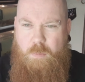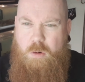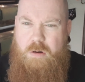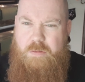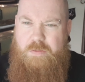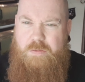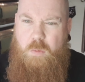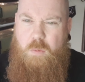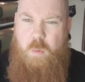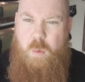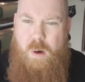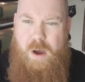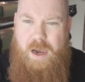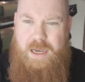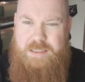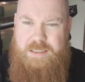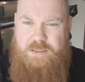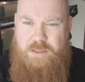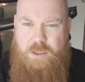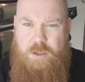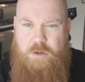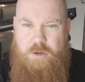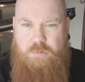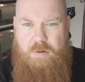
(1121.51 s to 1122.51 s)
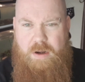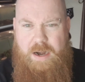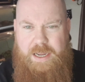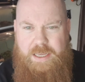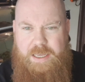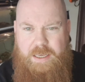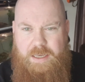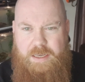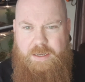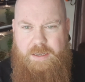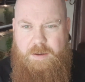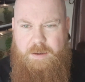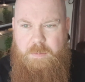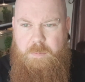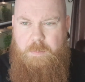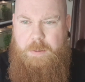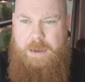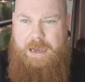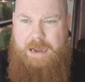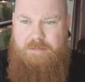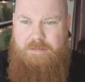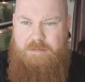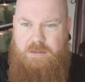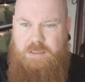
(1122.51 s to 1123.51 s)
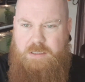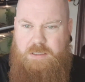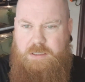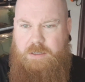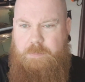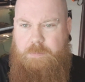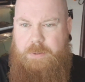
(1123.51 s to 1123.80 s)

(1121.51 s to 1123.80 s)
of a white to grey in comparison?